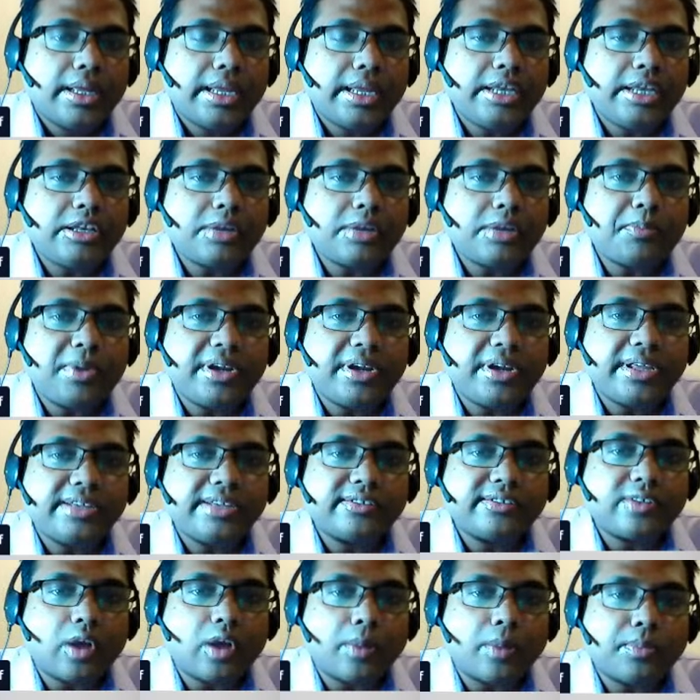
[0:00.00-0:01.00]

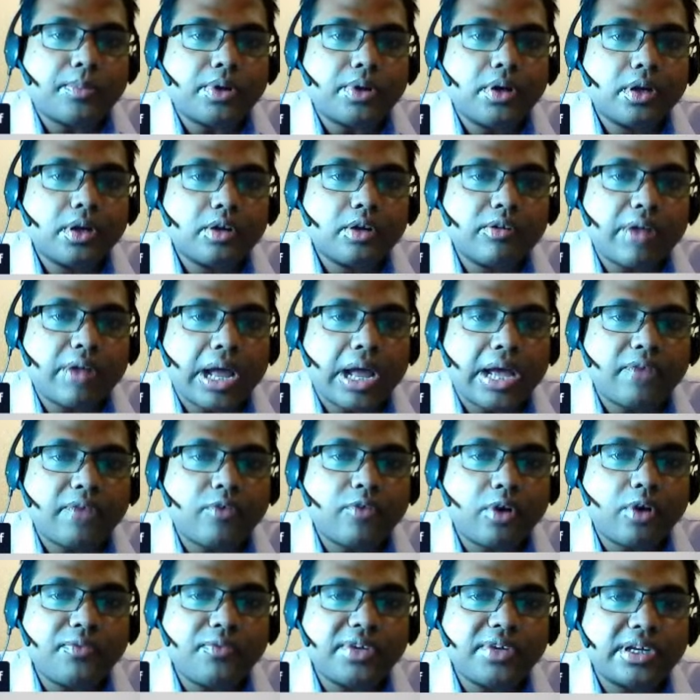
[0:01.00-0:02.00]
Interpreting slope.
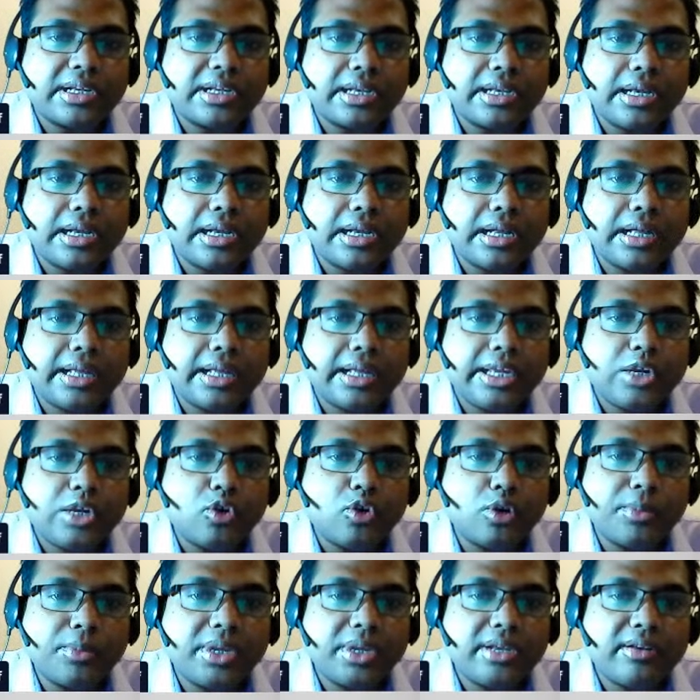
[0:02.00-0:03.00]
Graph of a
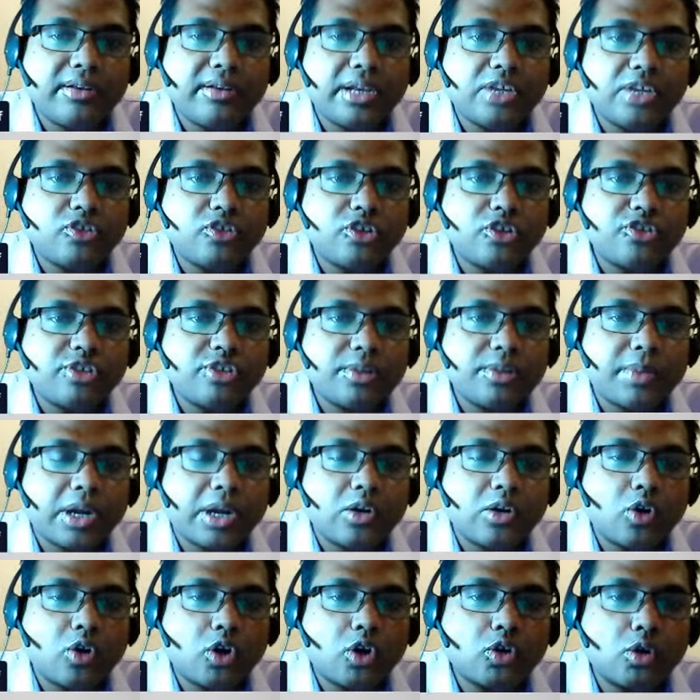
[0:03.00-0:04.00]
economic relationship
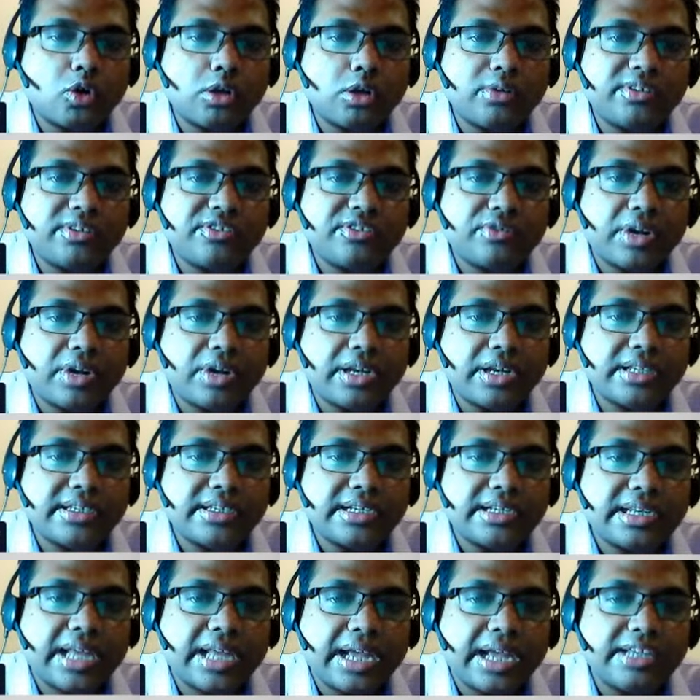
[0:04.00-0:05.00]
are not always
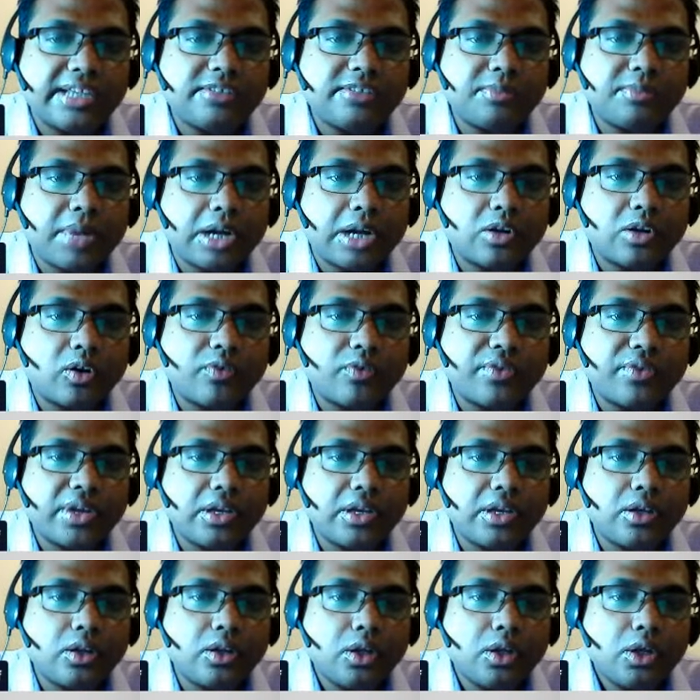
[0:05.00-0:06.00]
strategic lines but
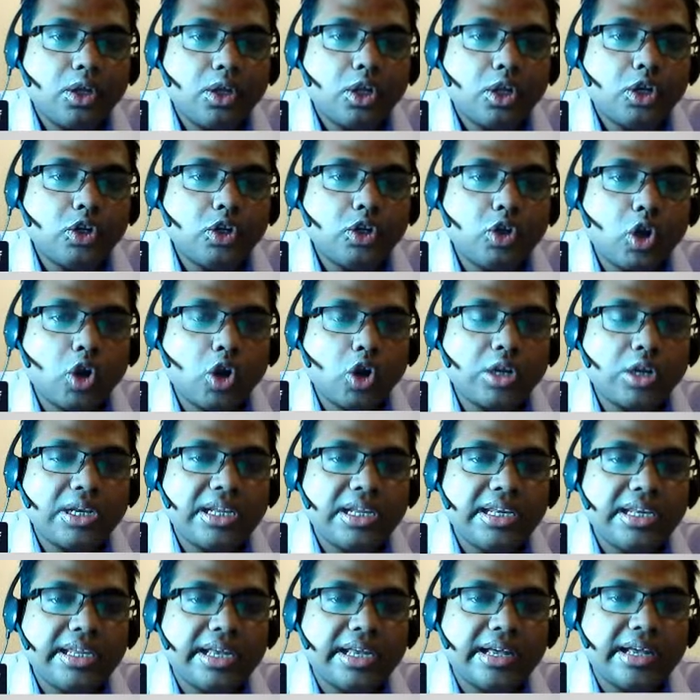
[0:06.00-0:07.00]
often
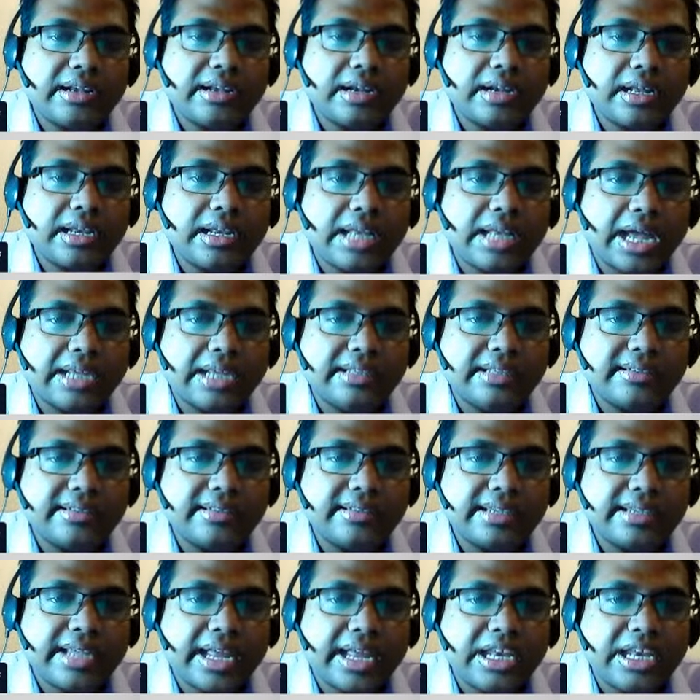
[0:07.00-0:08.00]
non-linear
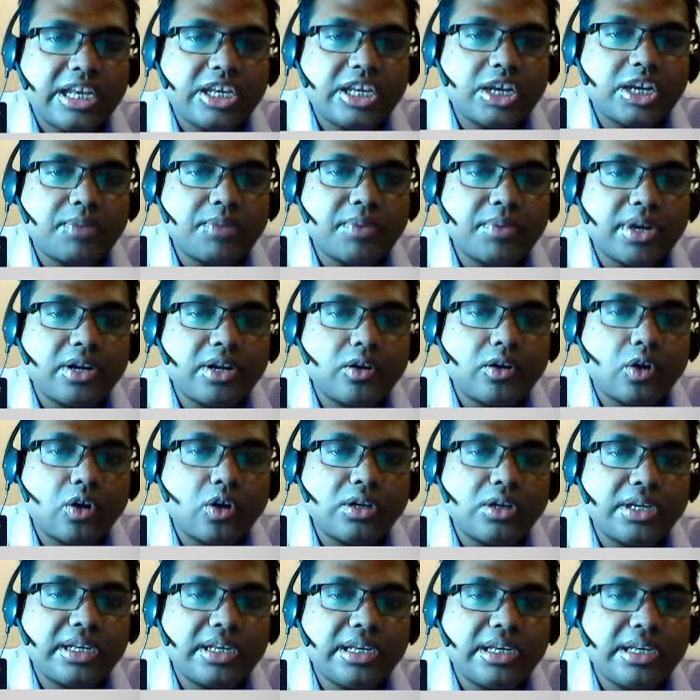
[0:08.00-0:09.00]
lines. Can interpret
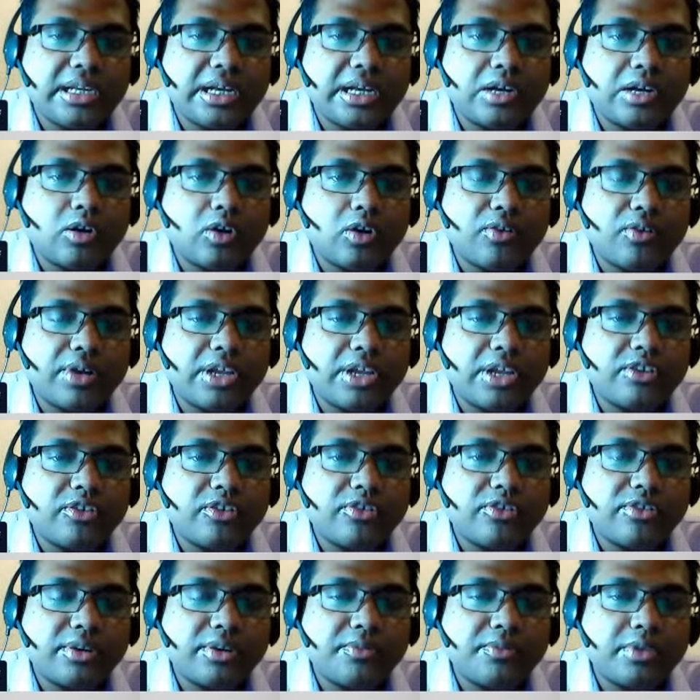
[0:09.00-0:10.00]
non-linear or
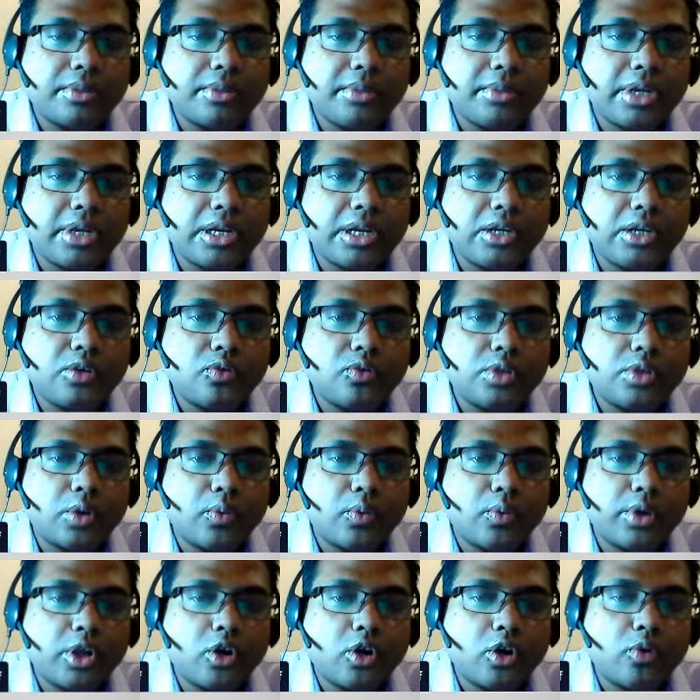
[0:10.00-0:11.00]
relationship similarly to
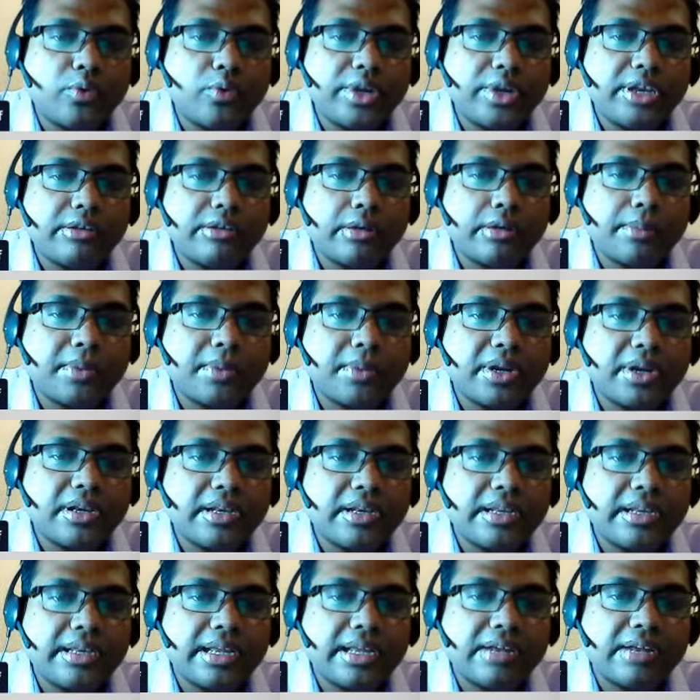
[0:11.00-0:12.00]
the way we
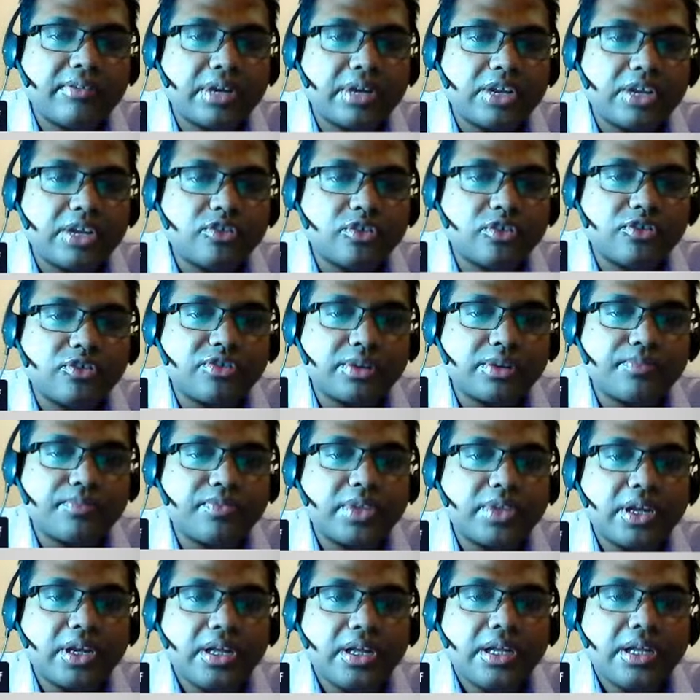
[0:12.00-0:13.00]
interpret linear relationship.
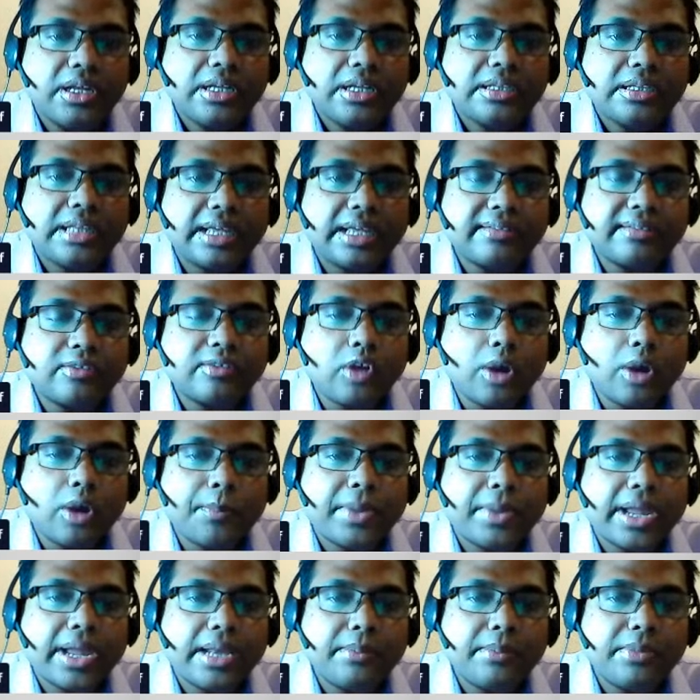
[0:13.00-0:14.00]
The
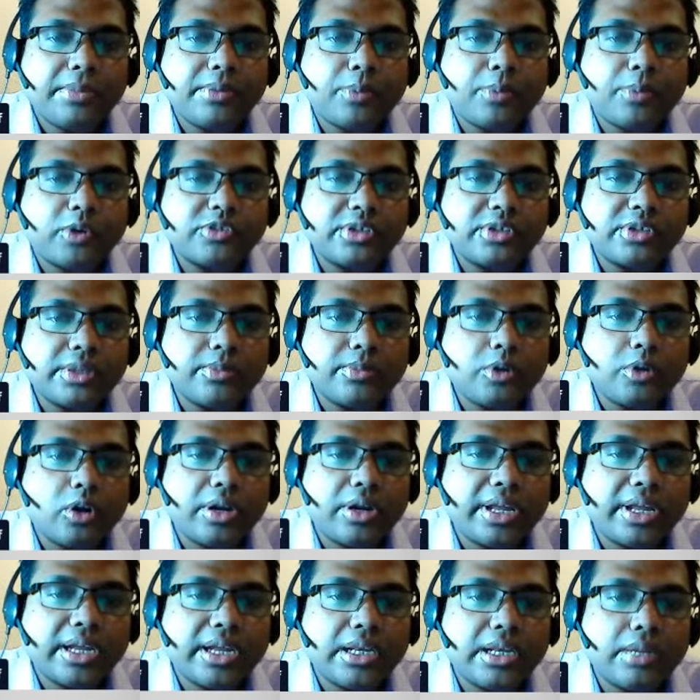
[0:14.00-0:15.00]
slope can be positively
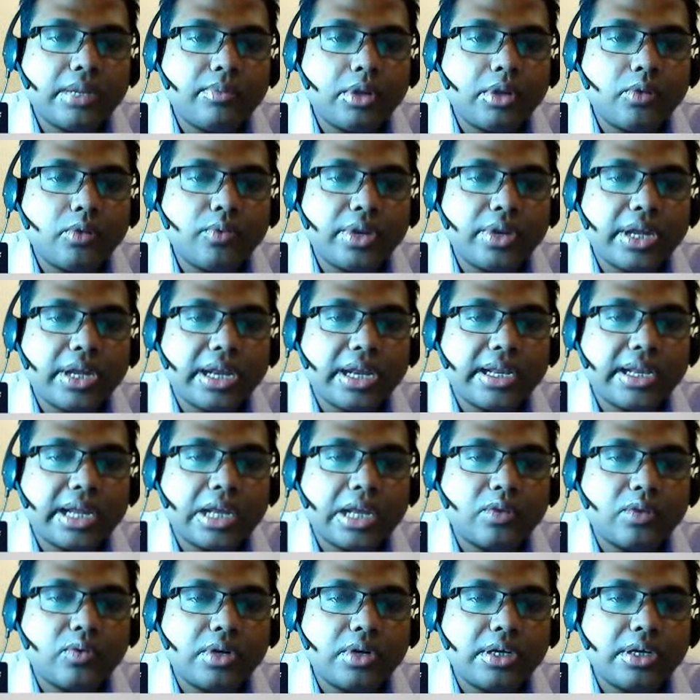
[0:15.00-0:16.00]
or negatively. We can
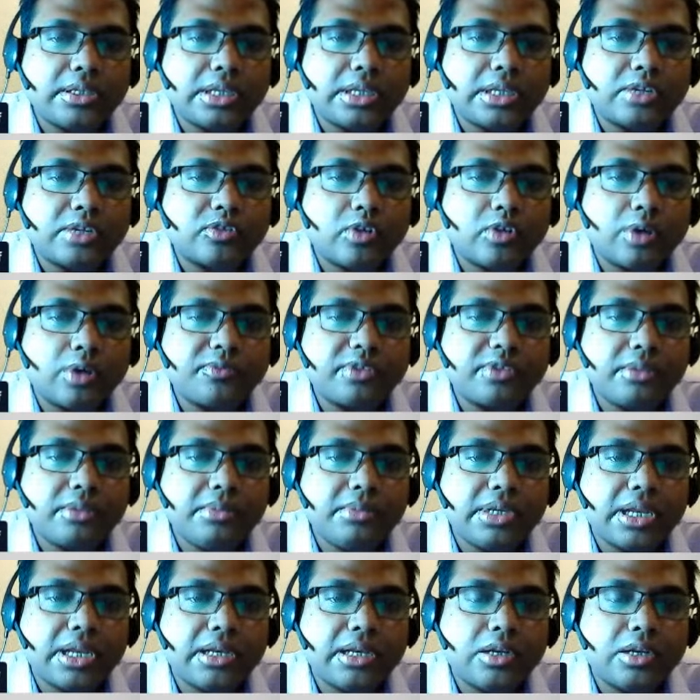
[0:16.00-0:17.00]
calculate the slope
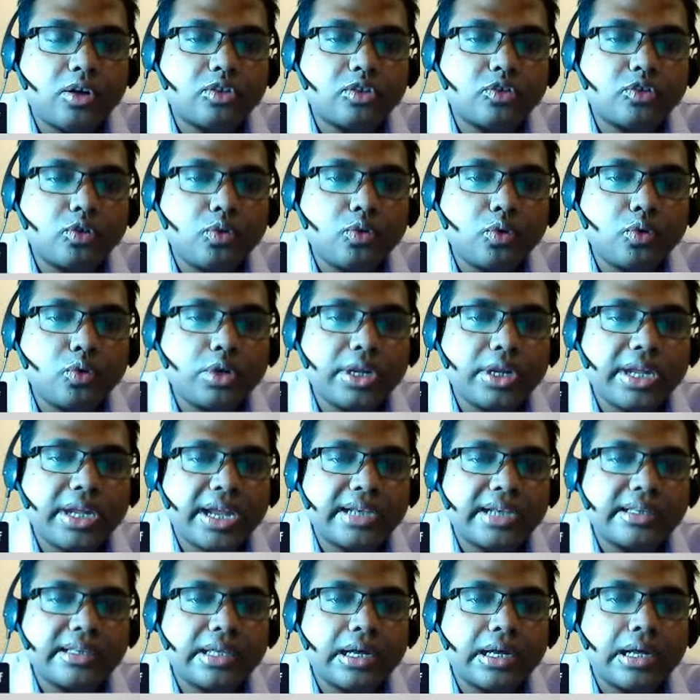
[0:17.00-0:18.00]
similarly also looking
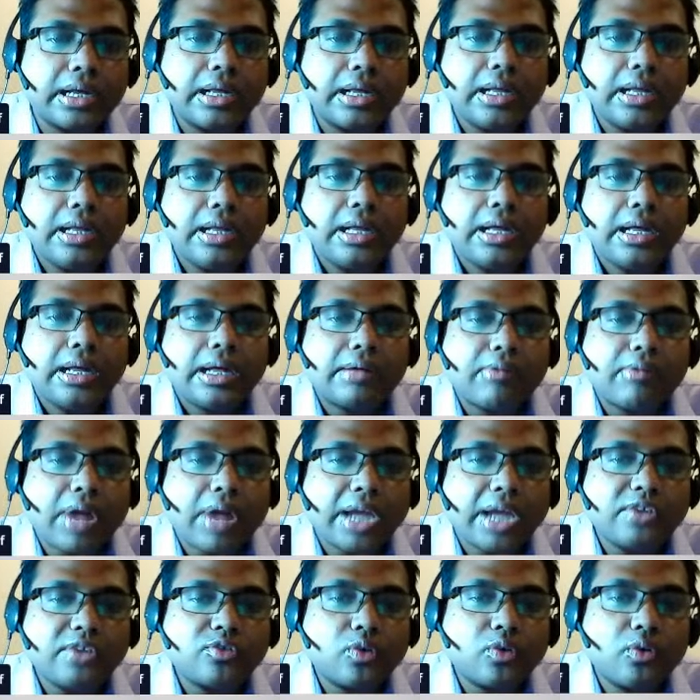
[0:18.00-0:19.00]
at the
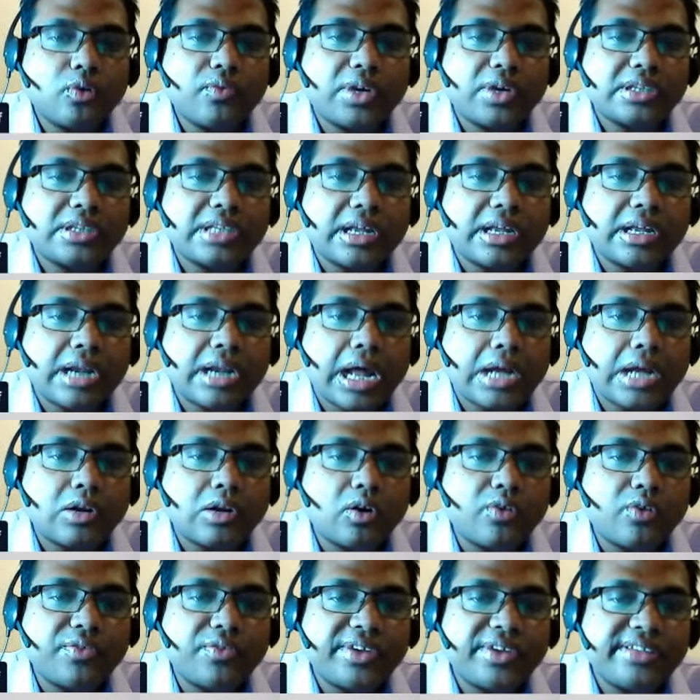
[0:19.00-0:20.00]
rise over the
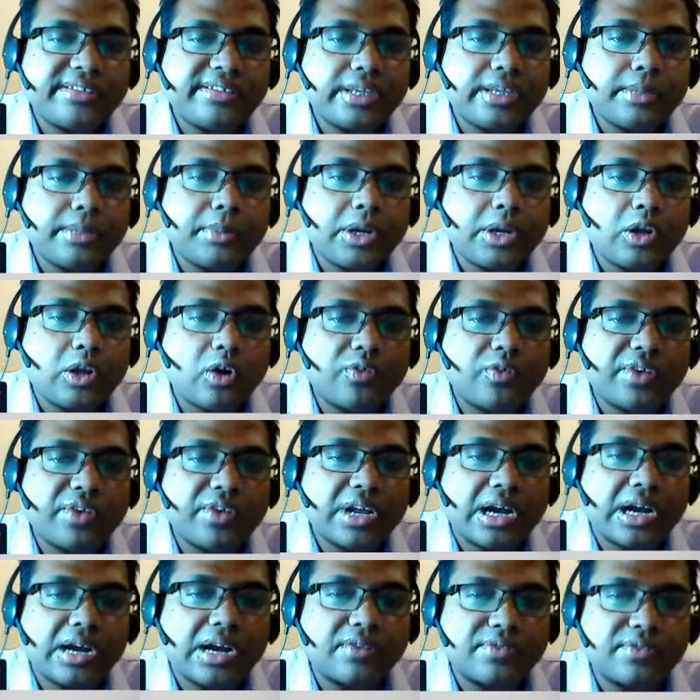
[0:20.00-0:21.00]
run of a segment of
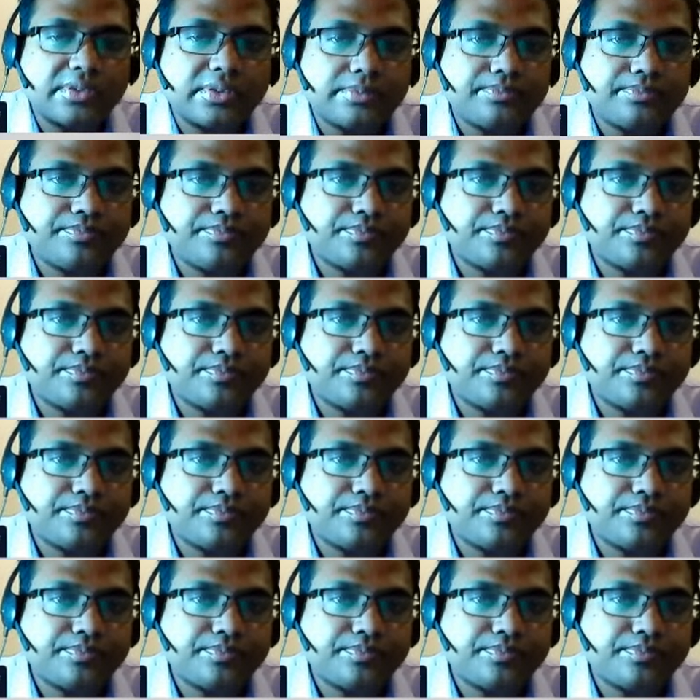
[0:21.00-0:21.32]
a curve.